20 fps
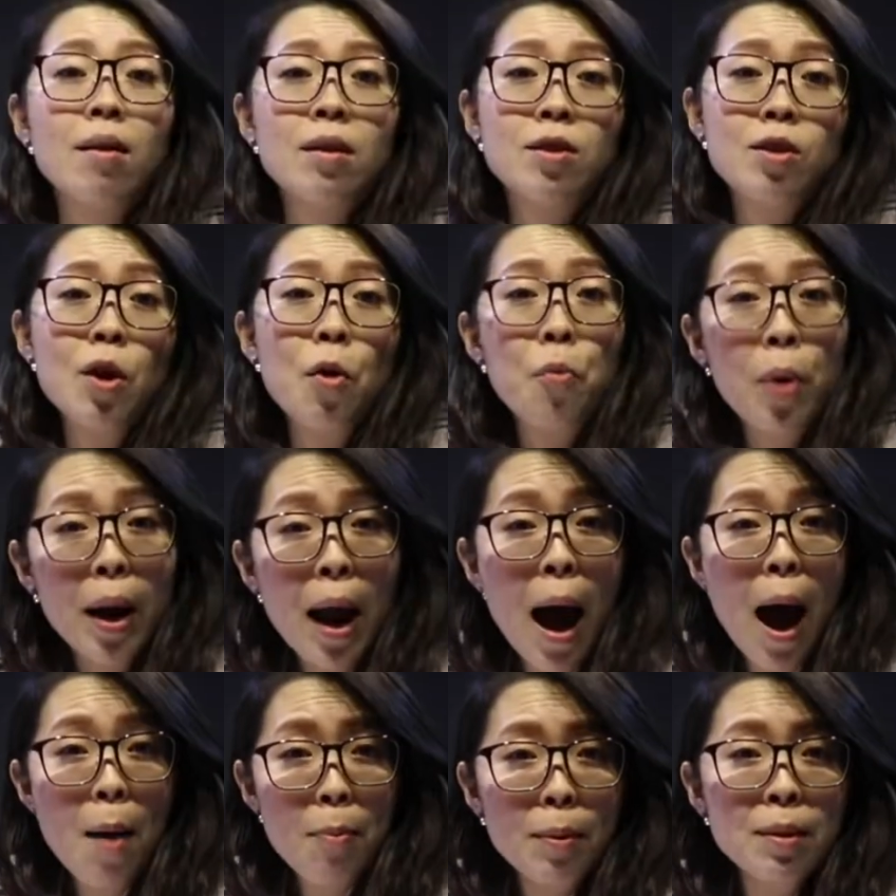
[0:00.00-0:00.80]
So
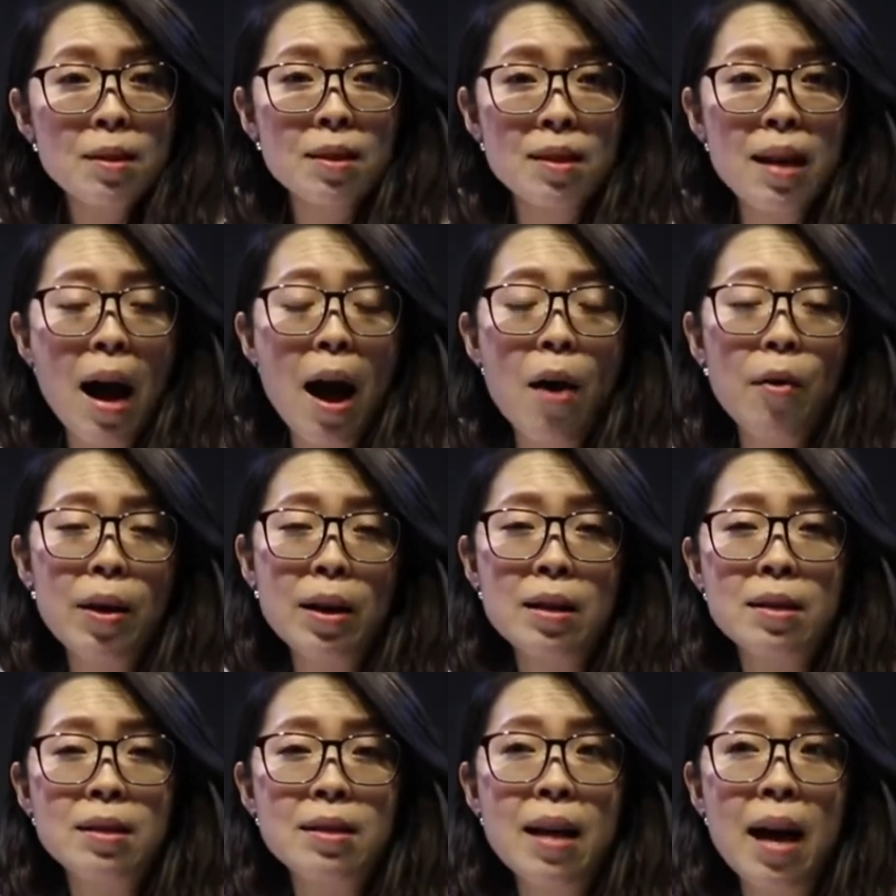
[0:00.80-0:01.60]
what happens now
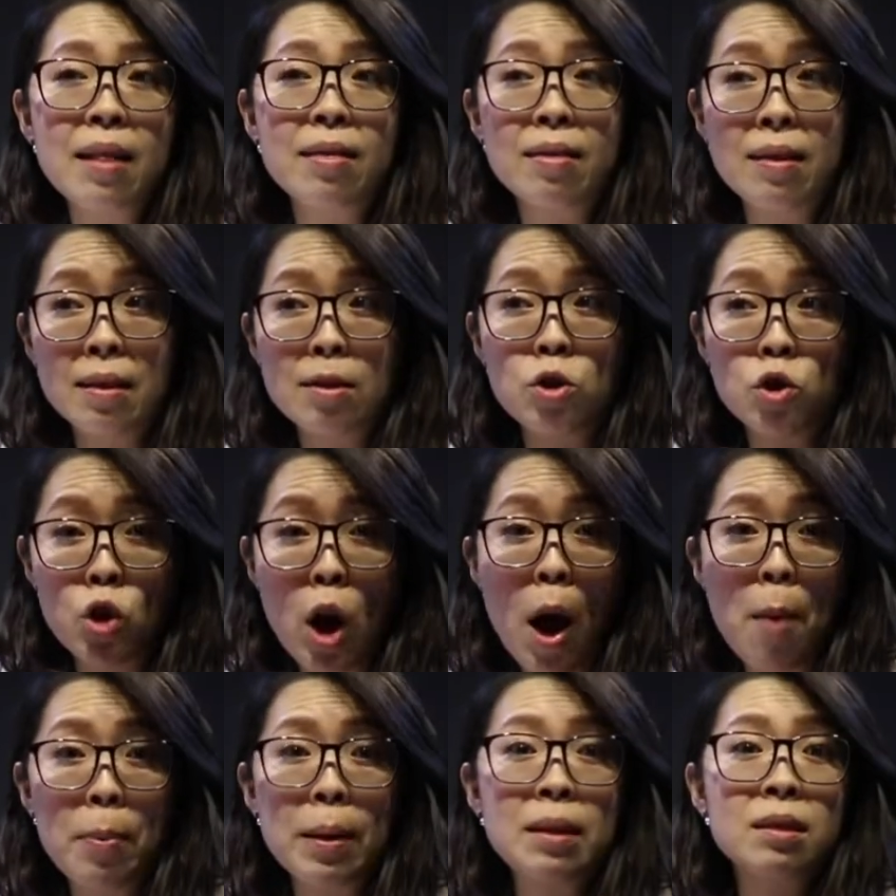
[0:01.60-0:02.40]
is that this
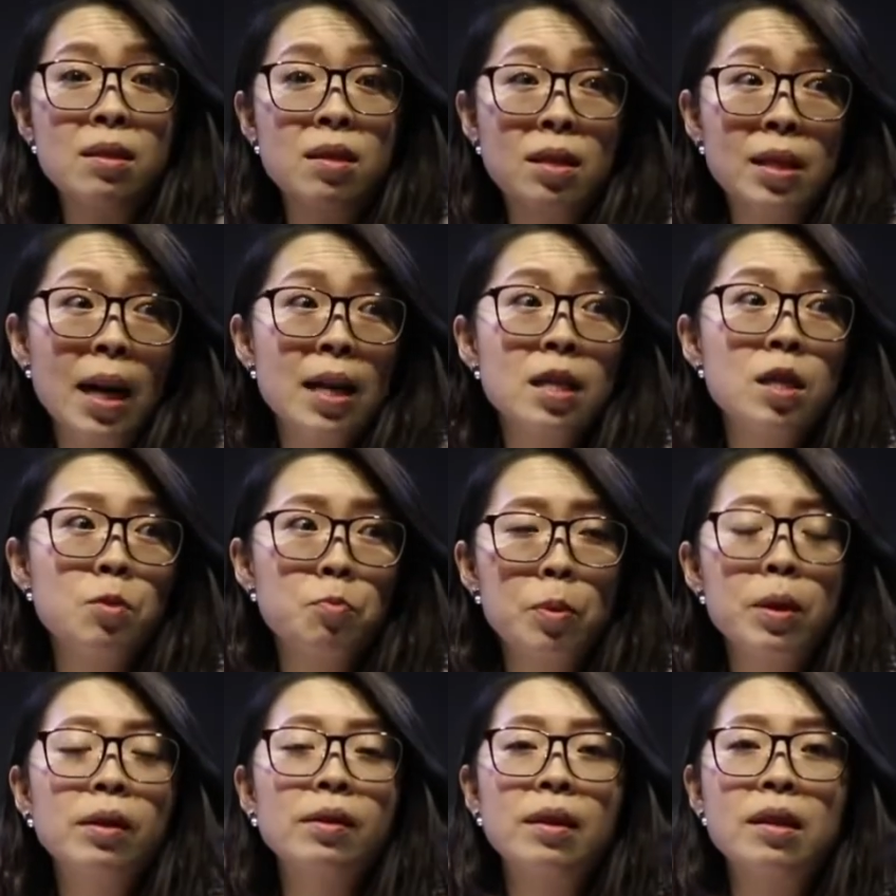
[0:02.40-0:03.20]
shop is
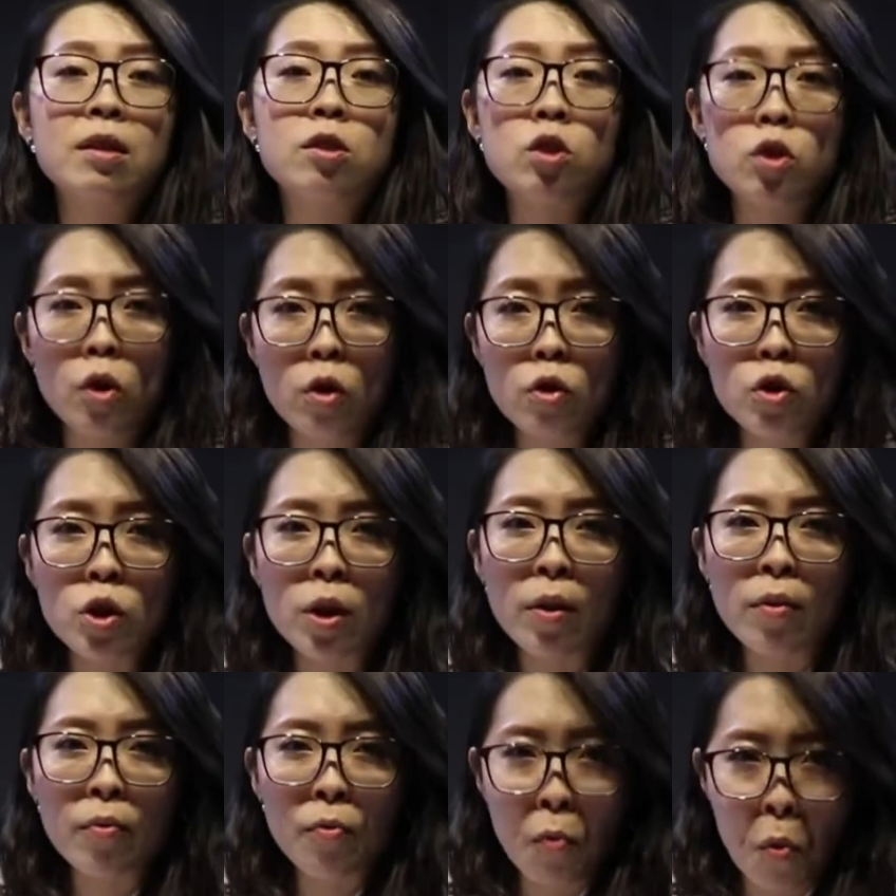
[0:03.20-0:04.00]
desperately
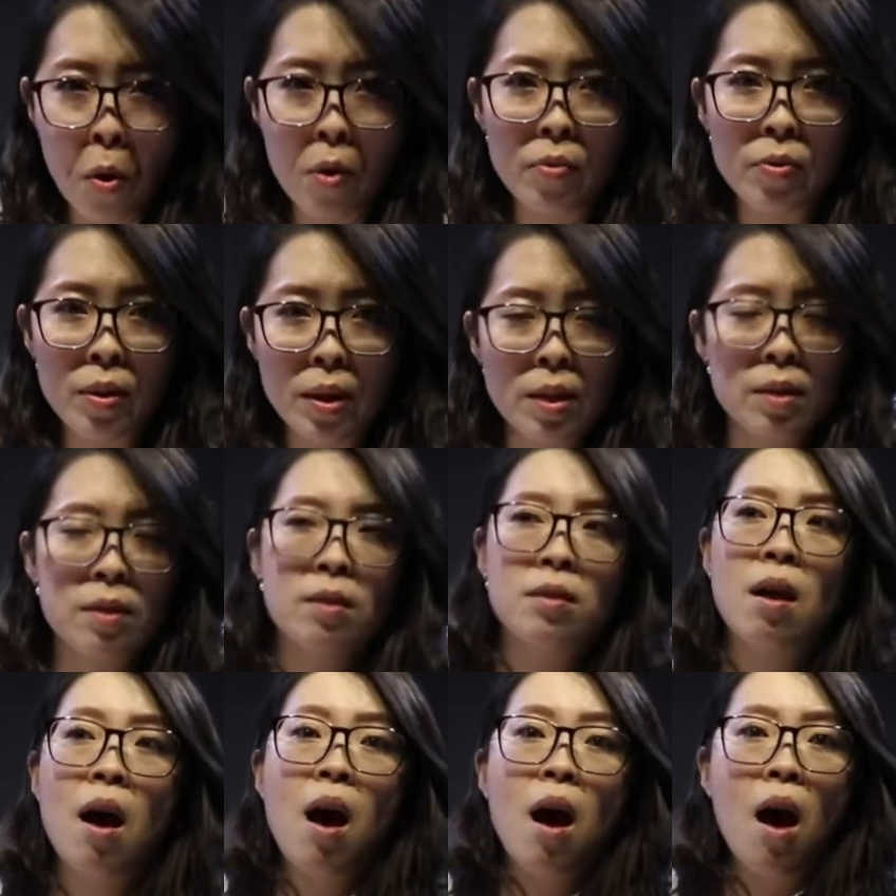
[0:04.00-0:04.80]
searching for
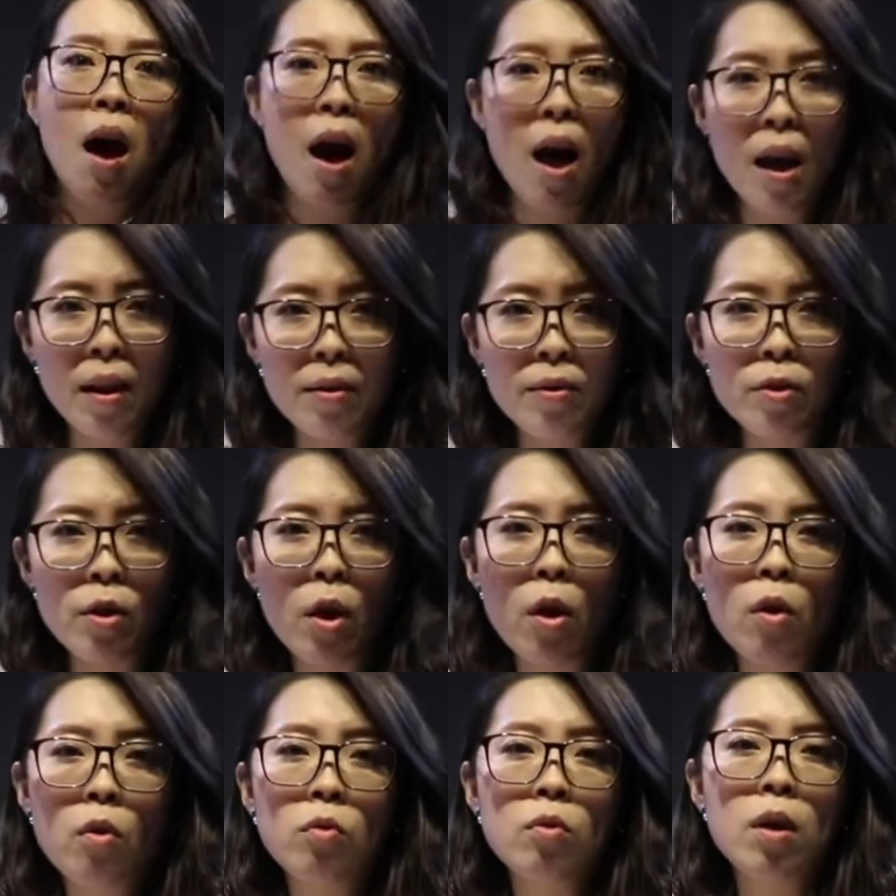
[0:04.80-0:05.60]
this
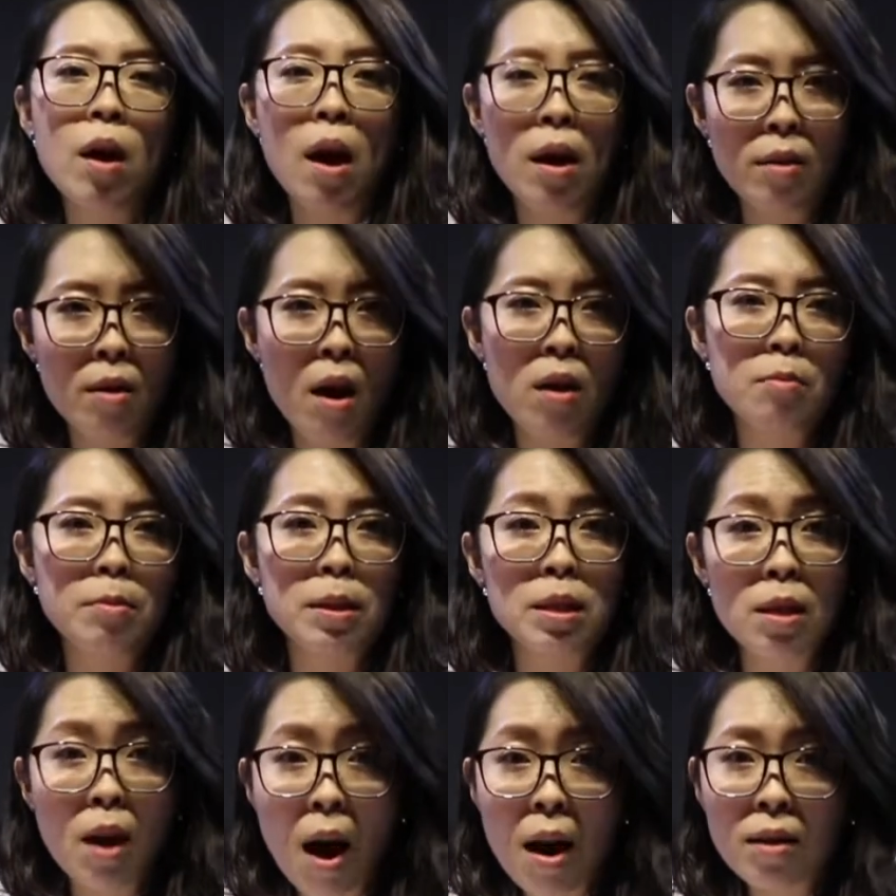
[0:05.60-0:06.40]
unknown
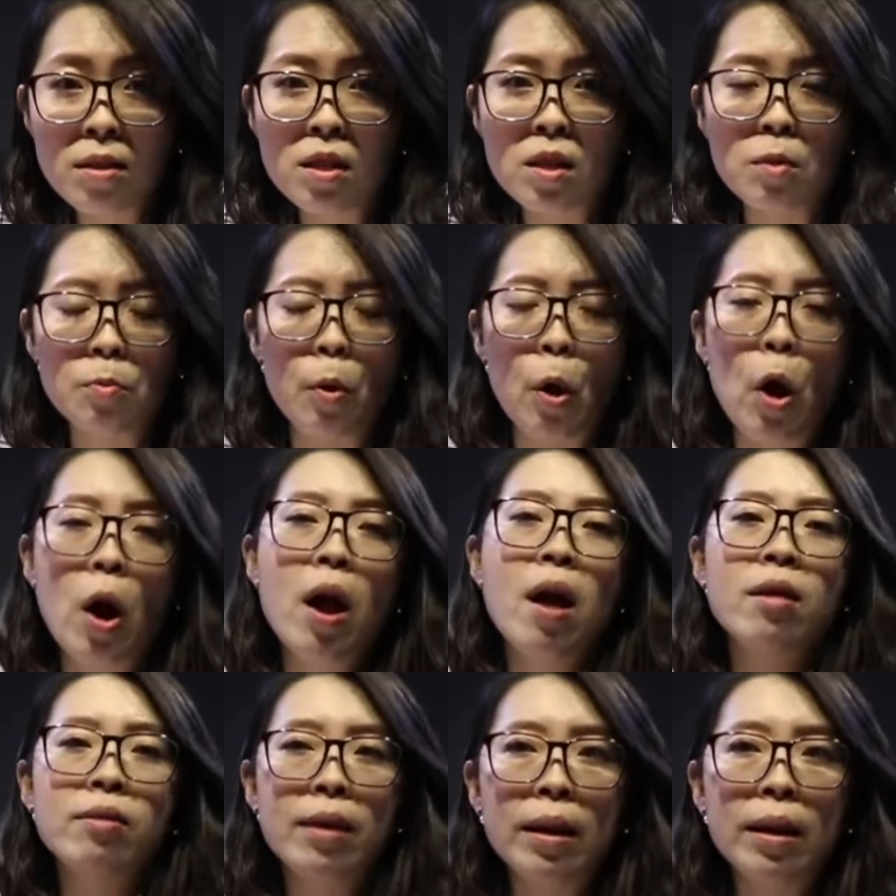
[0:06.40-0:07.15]
anonymous customer.